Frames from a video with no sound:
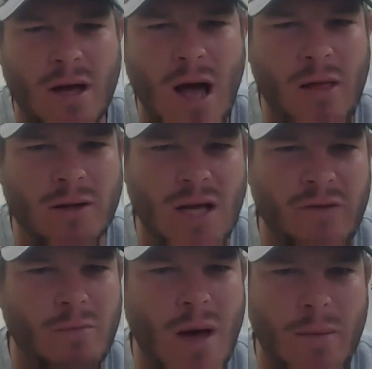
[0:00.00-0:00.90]
the college
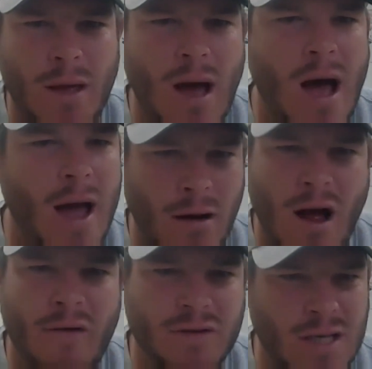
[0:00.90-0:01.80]
level might be higher,
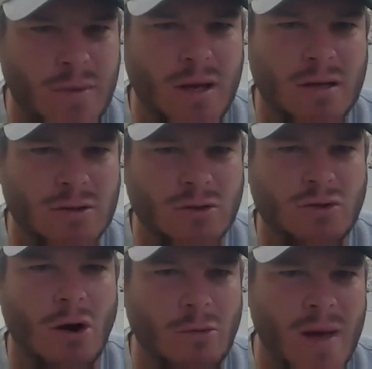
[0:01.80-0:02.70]
obviously because there's
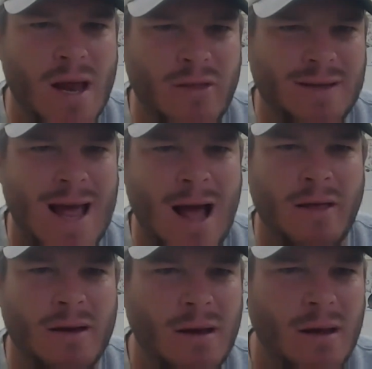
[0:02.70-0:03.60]
grown men and the
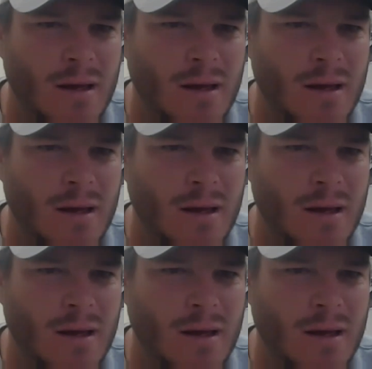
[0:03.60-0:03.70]
talent,